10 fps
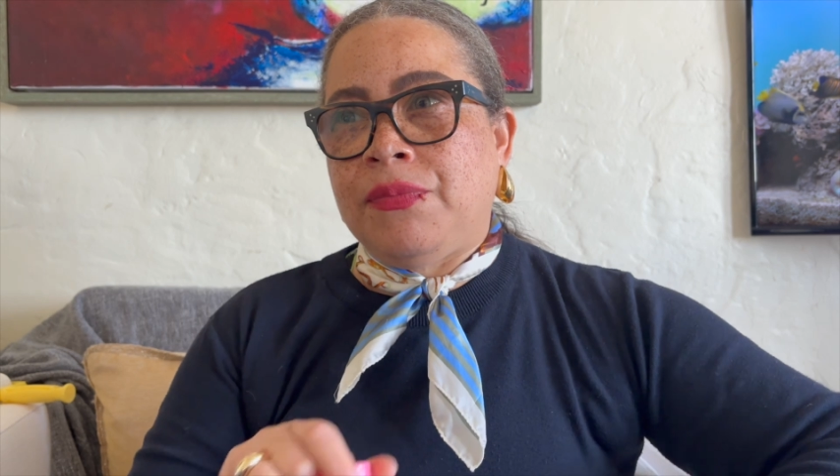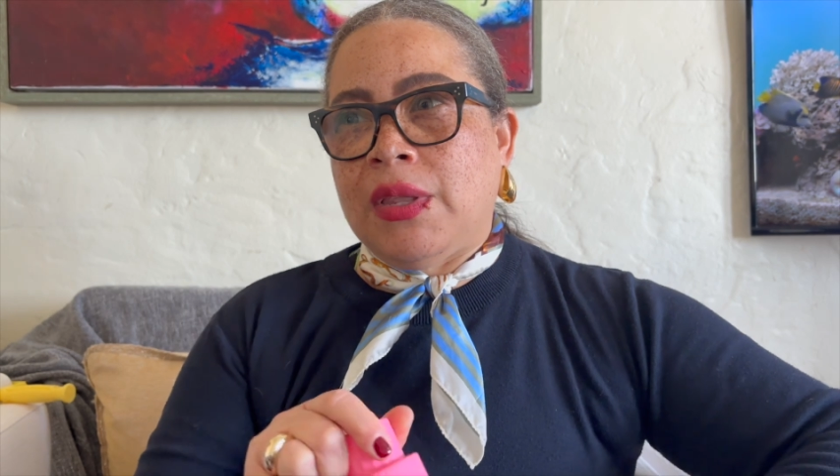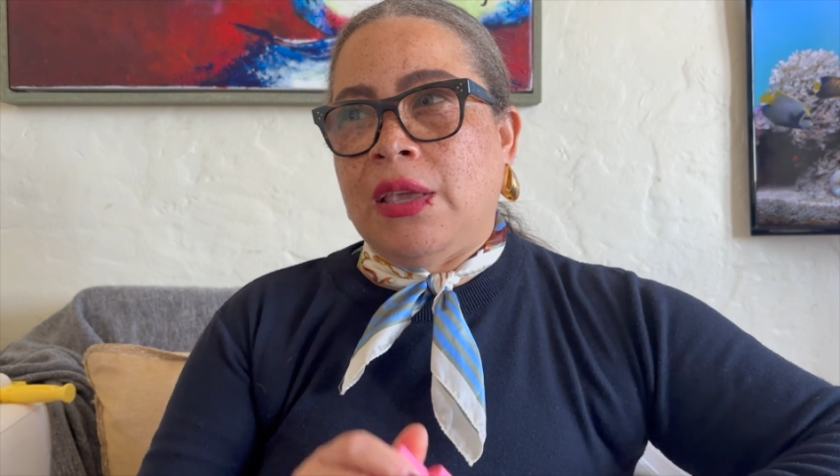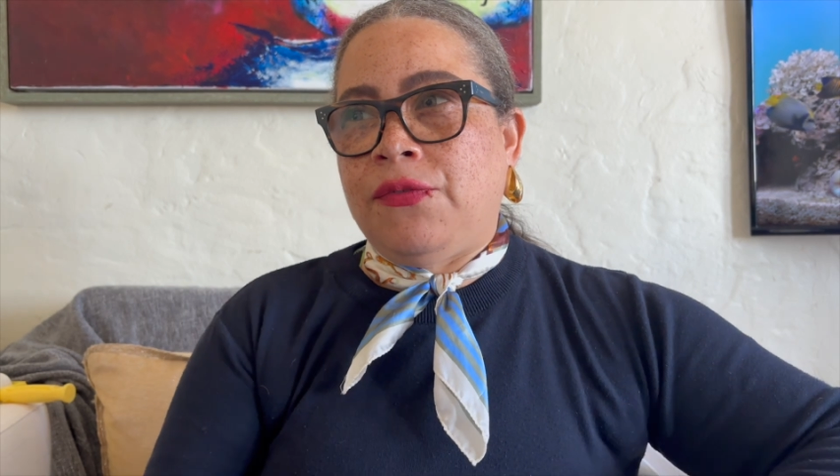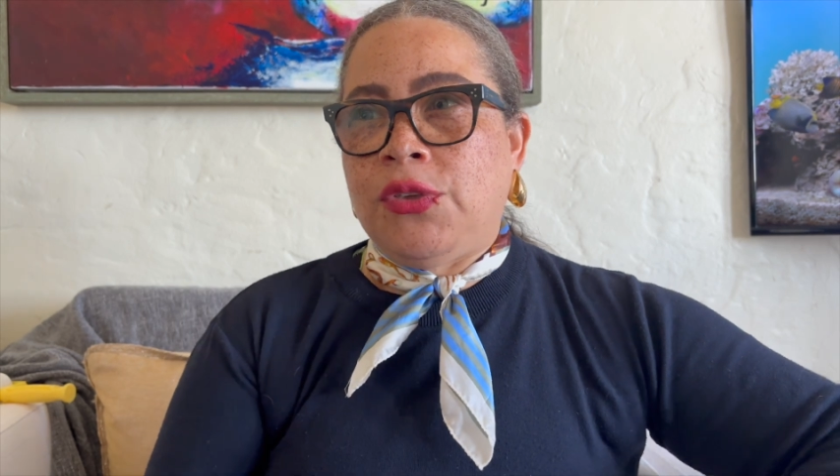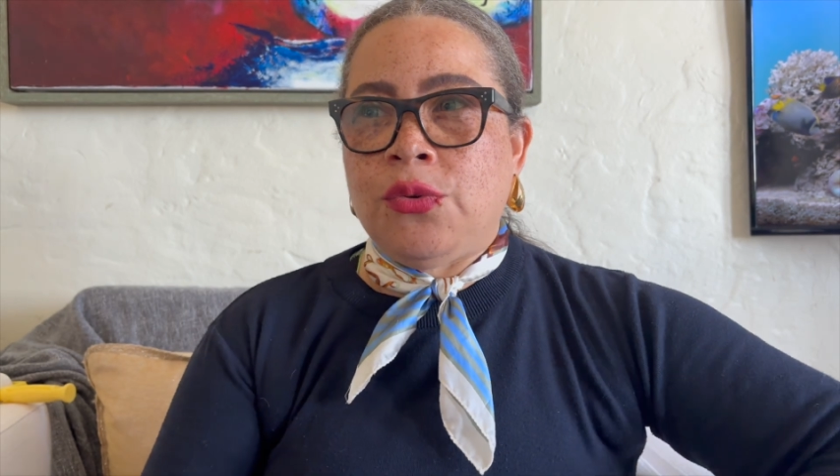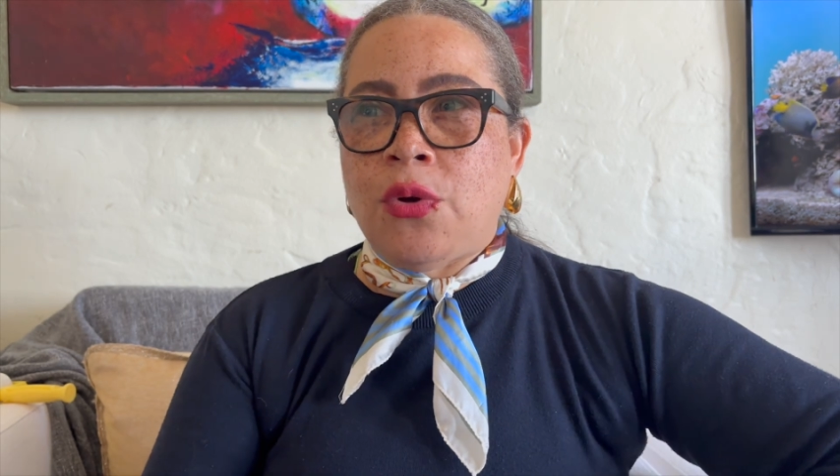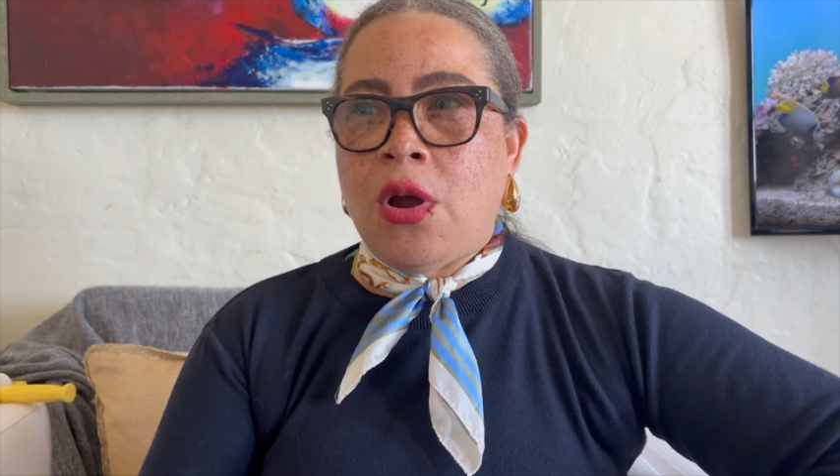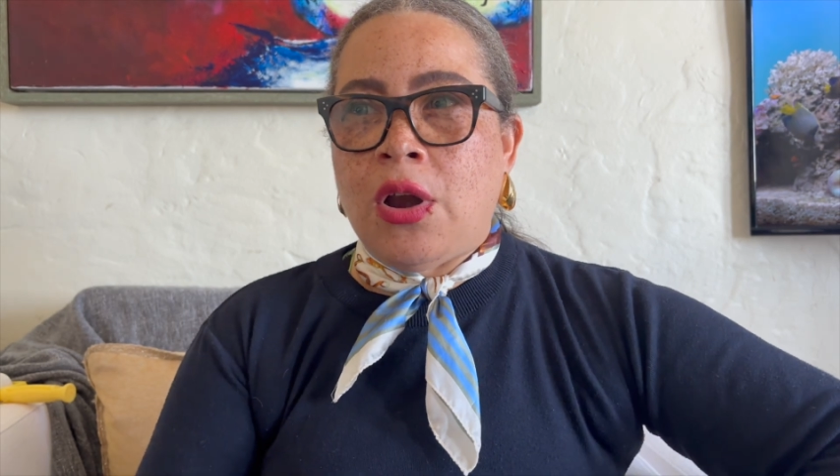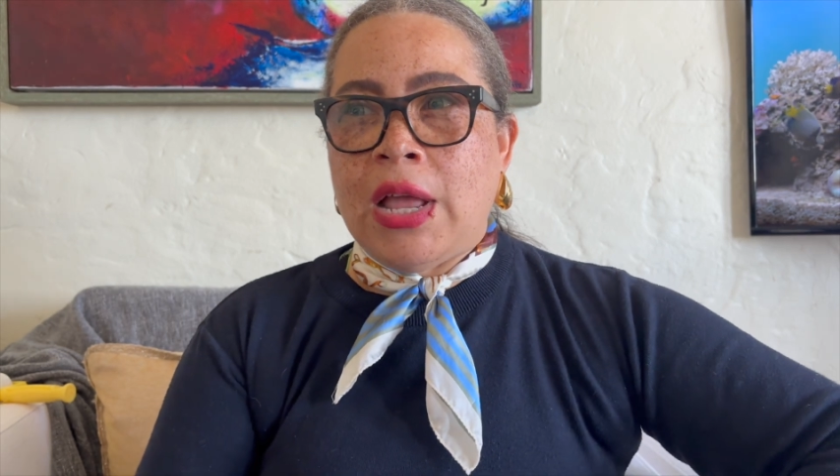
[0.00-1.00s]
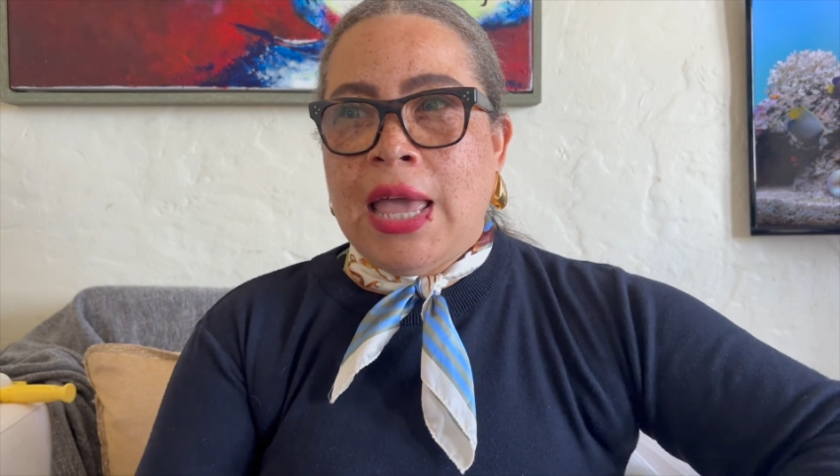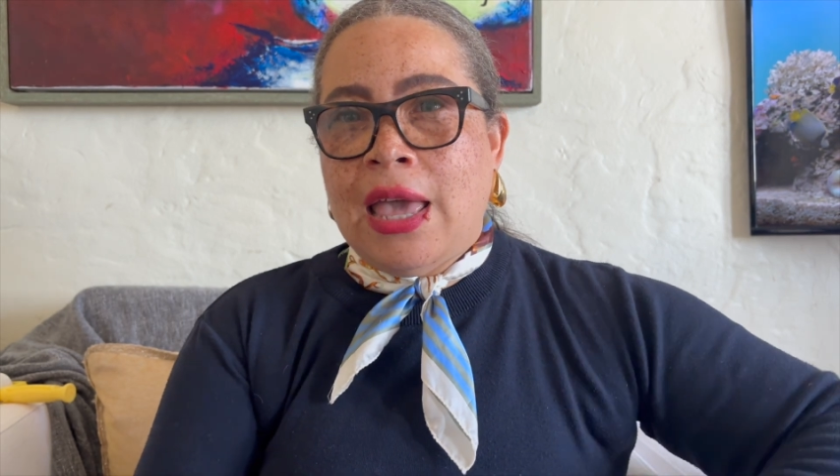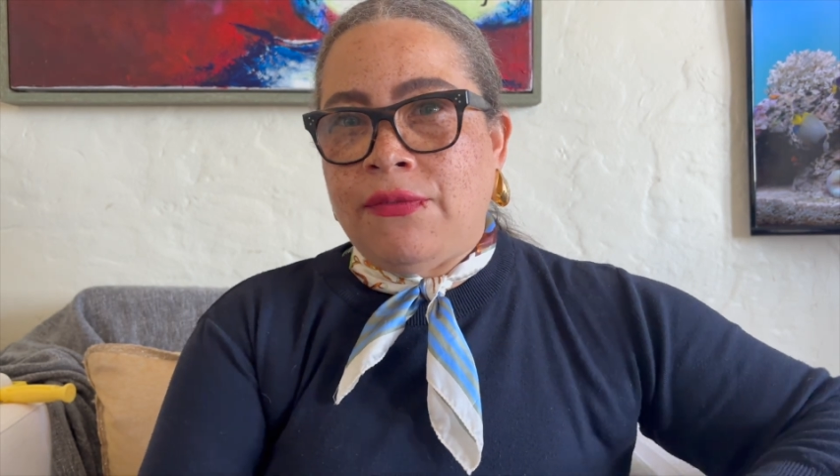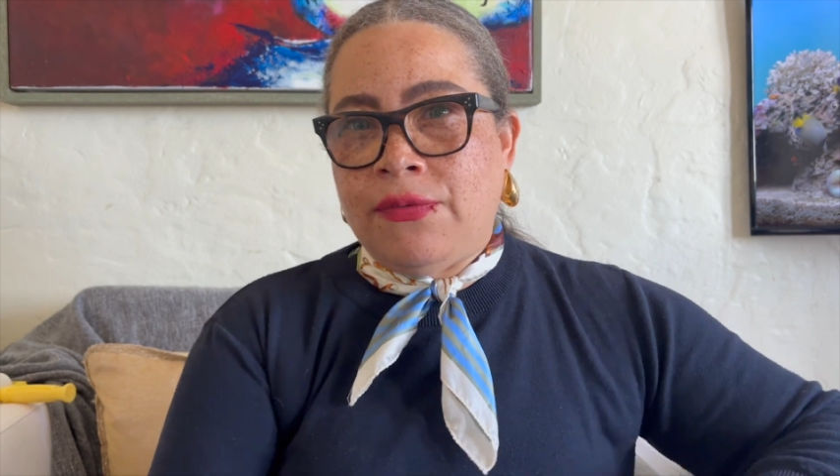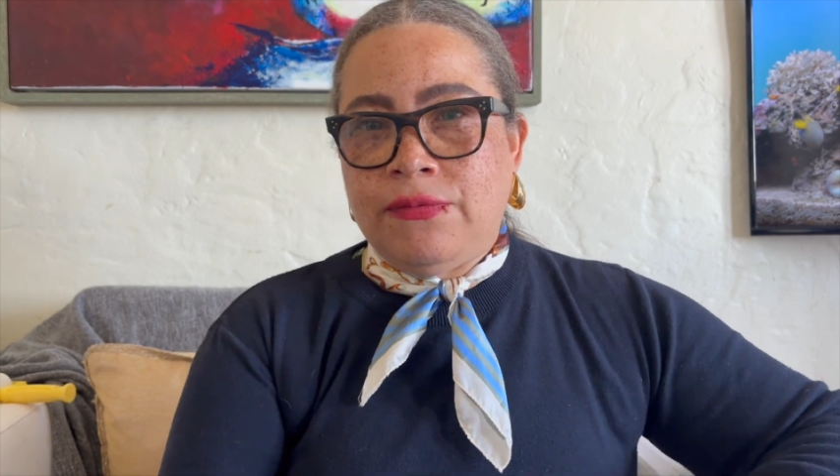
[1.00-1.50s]
if you are
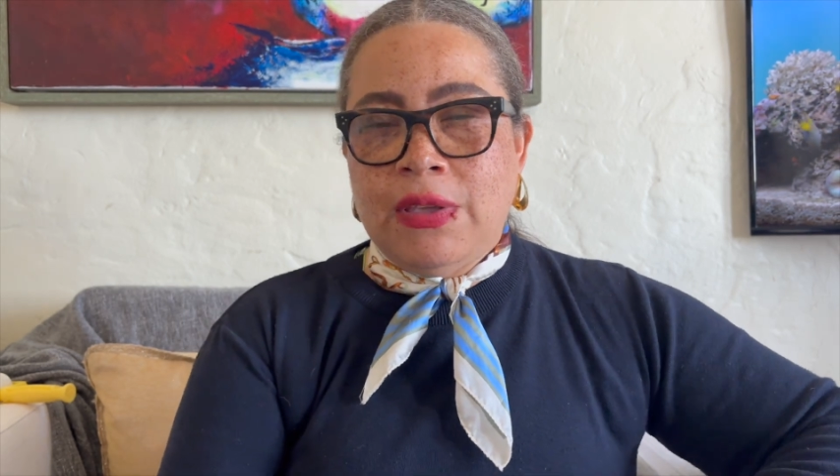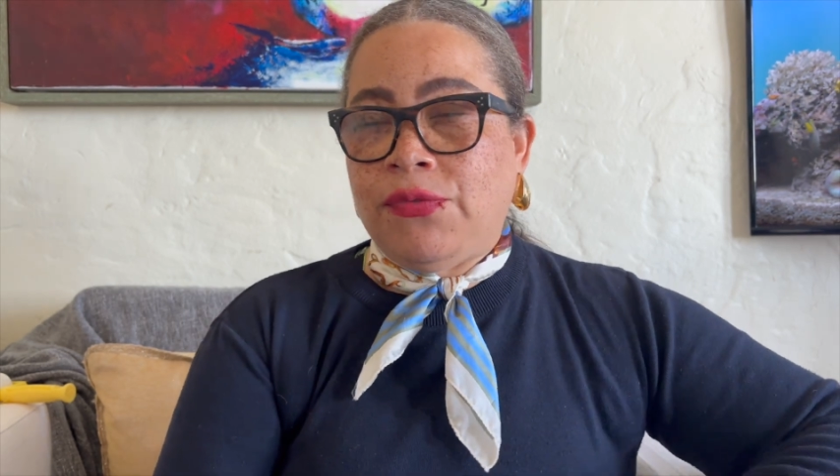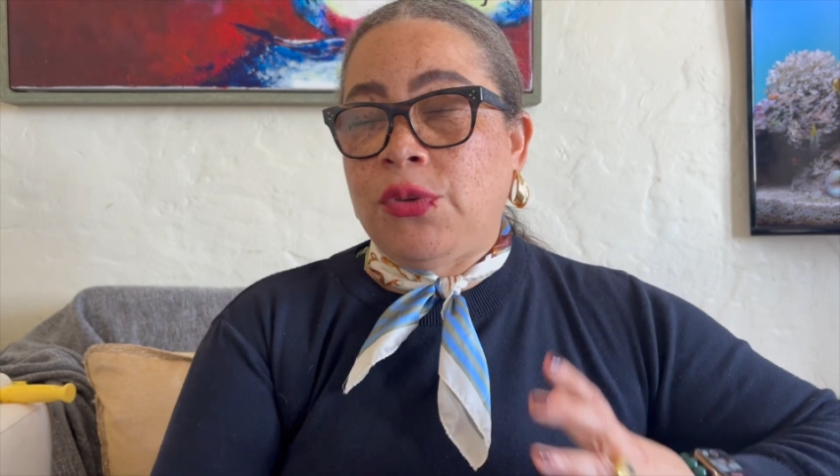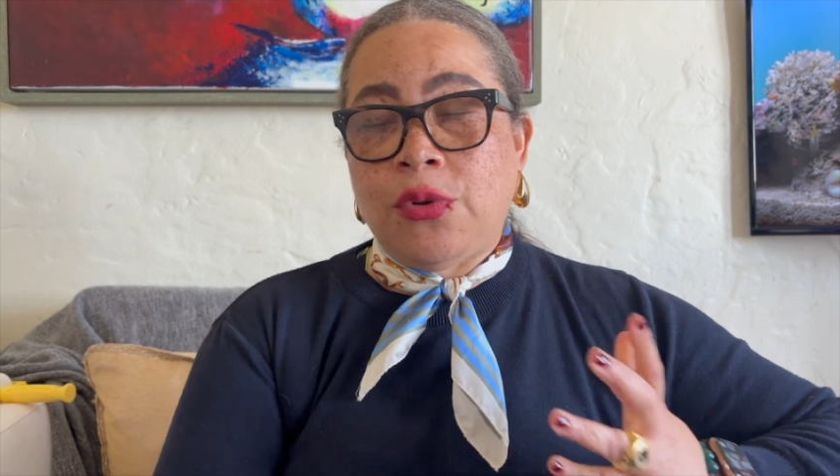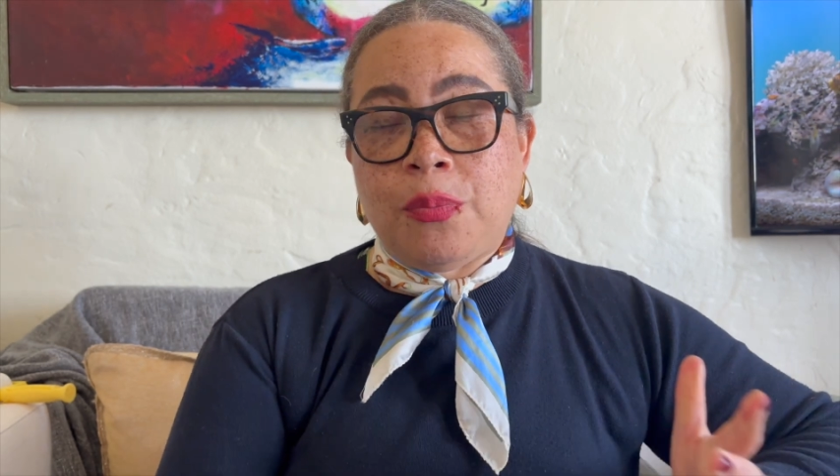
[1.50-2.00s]
a